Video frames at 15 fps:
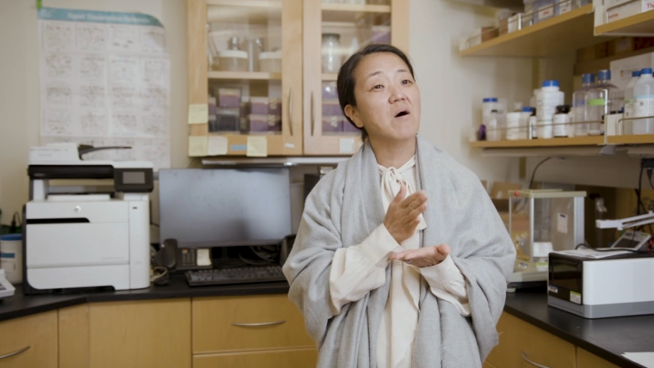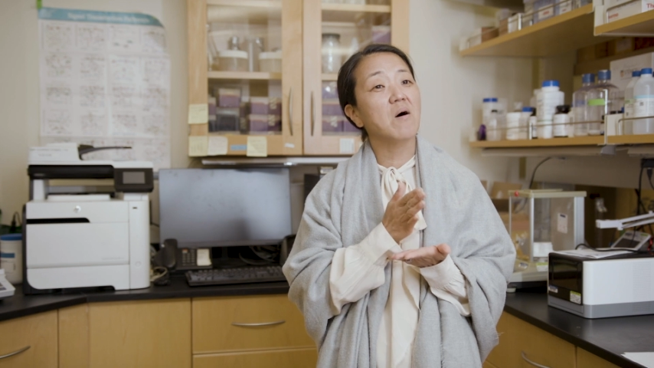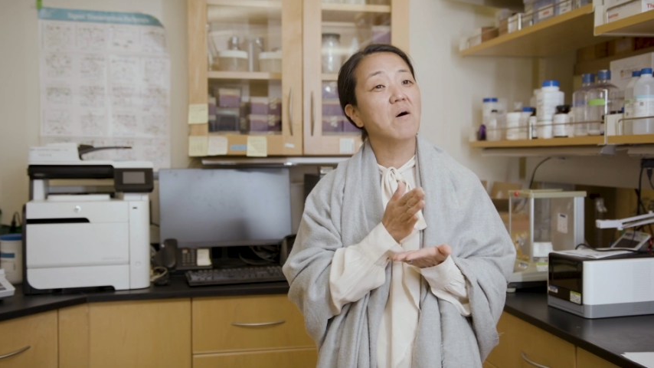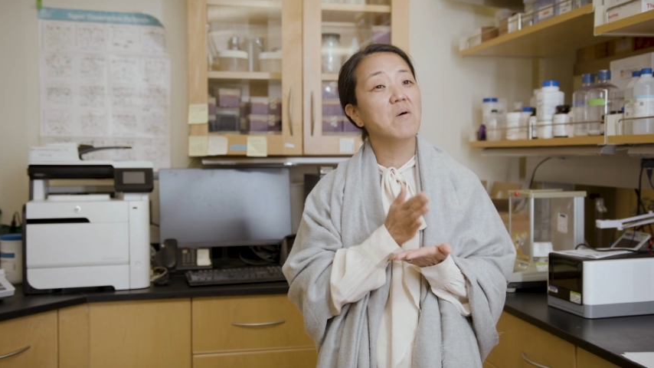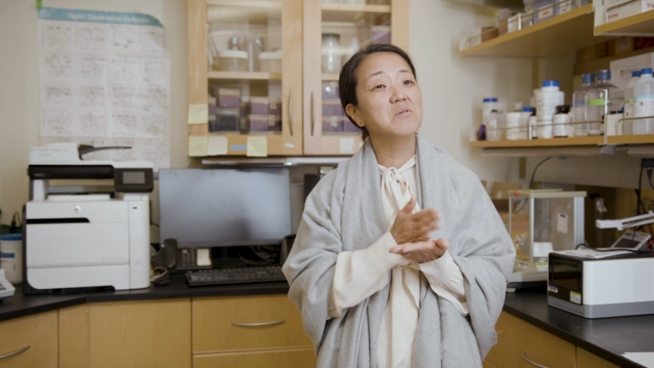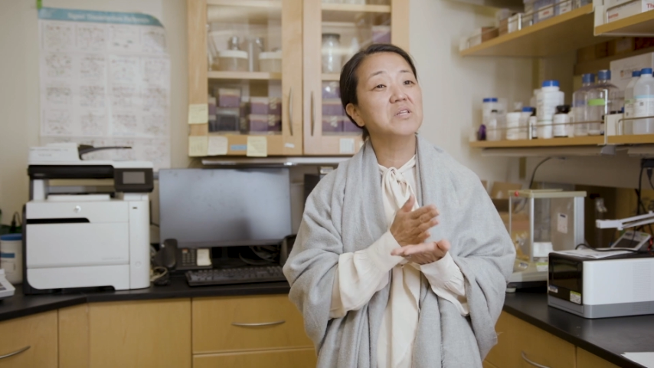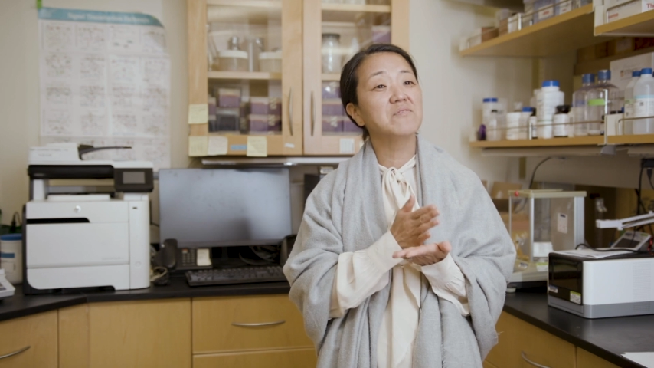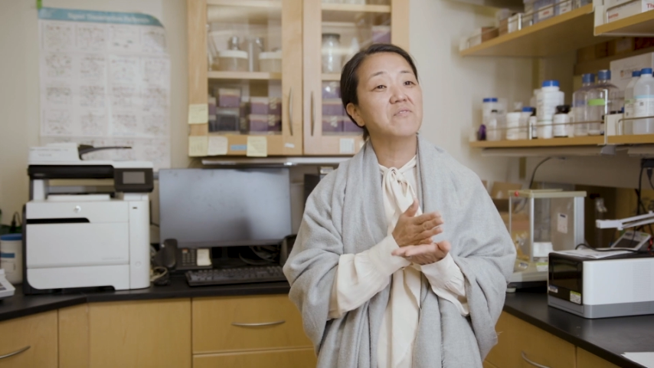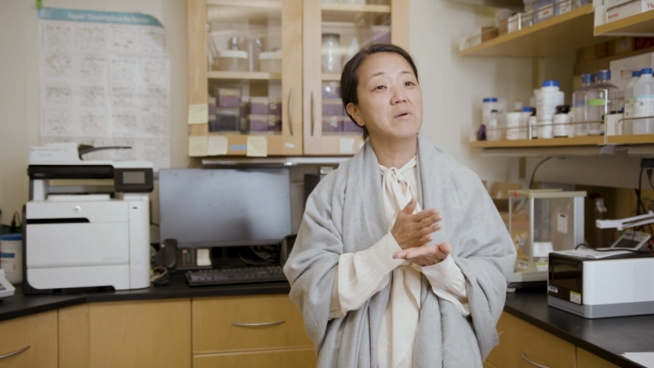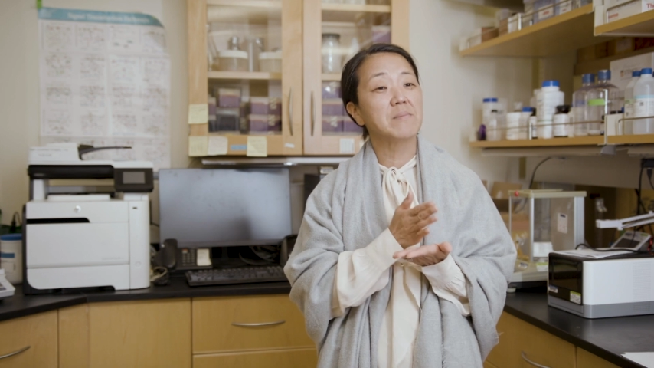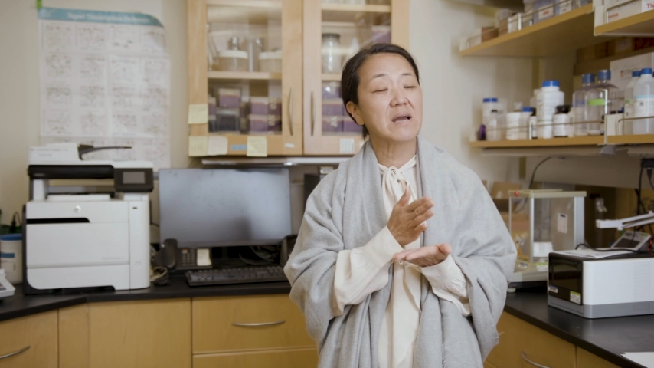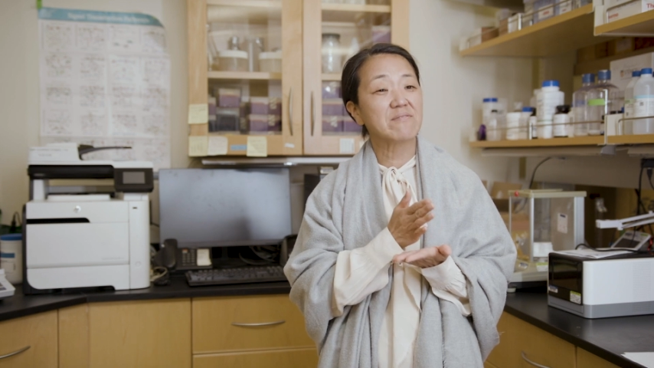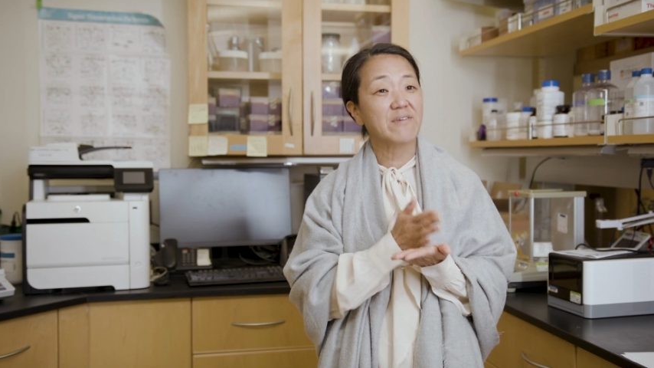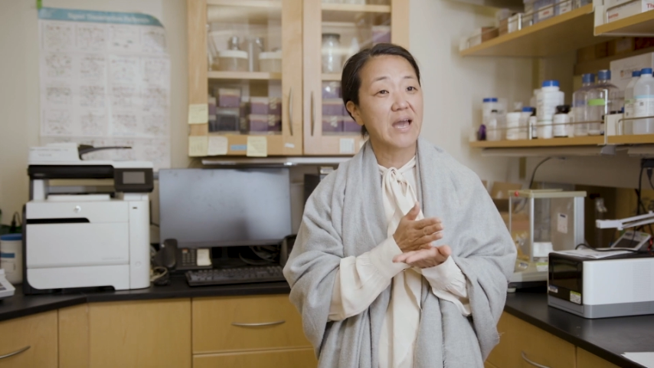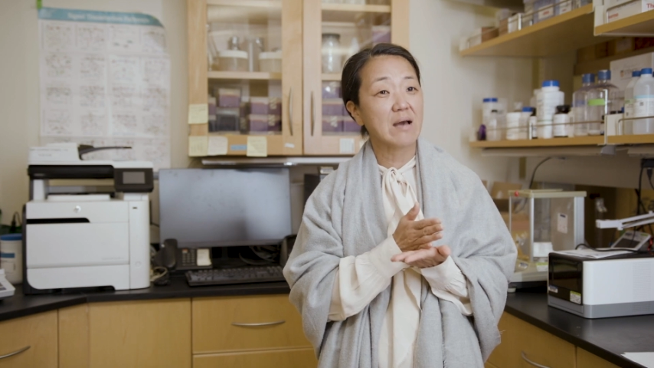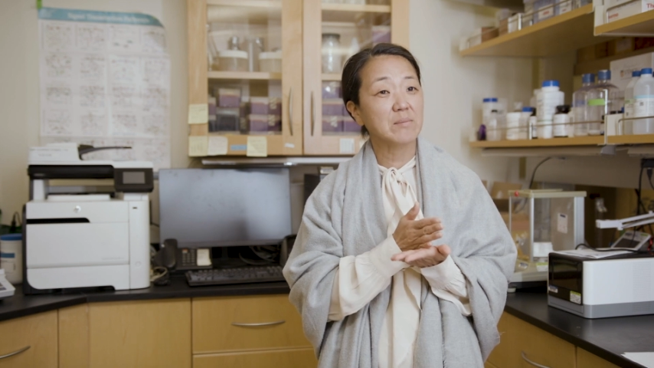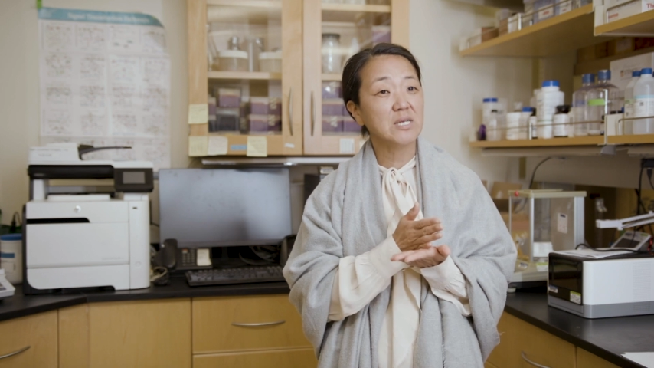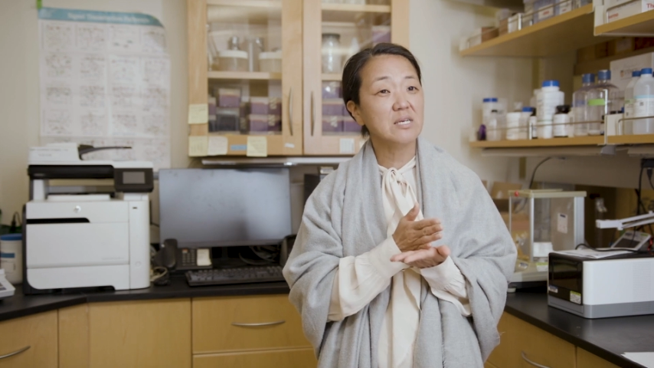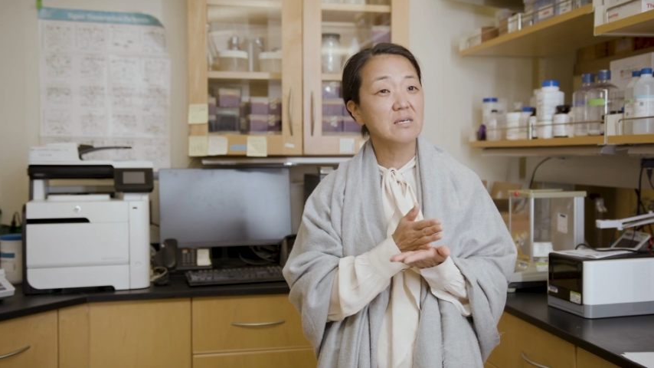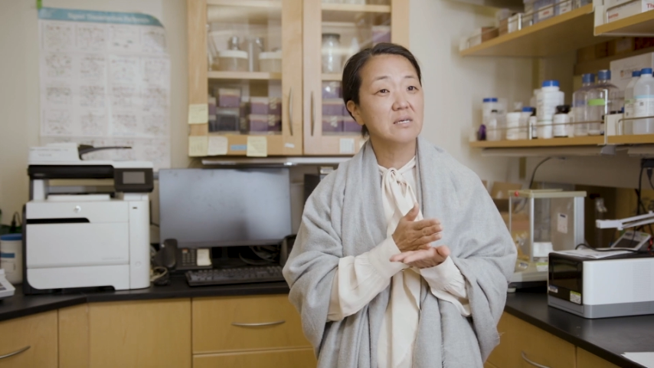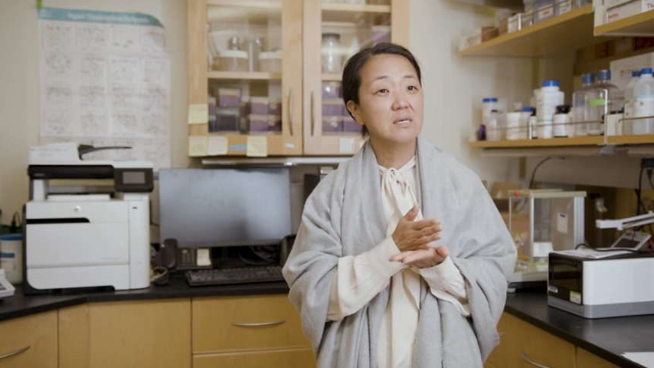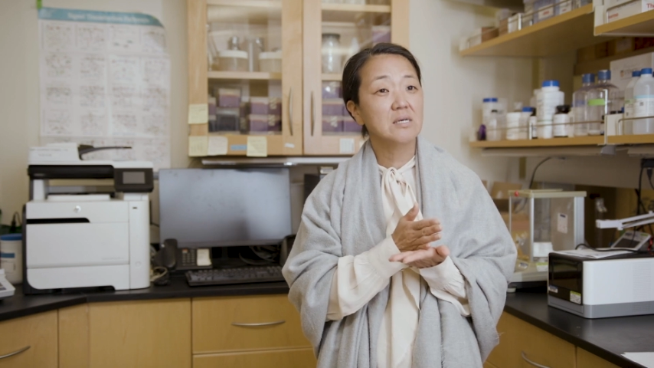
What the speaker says: only for my family,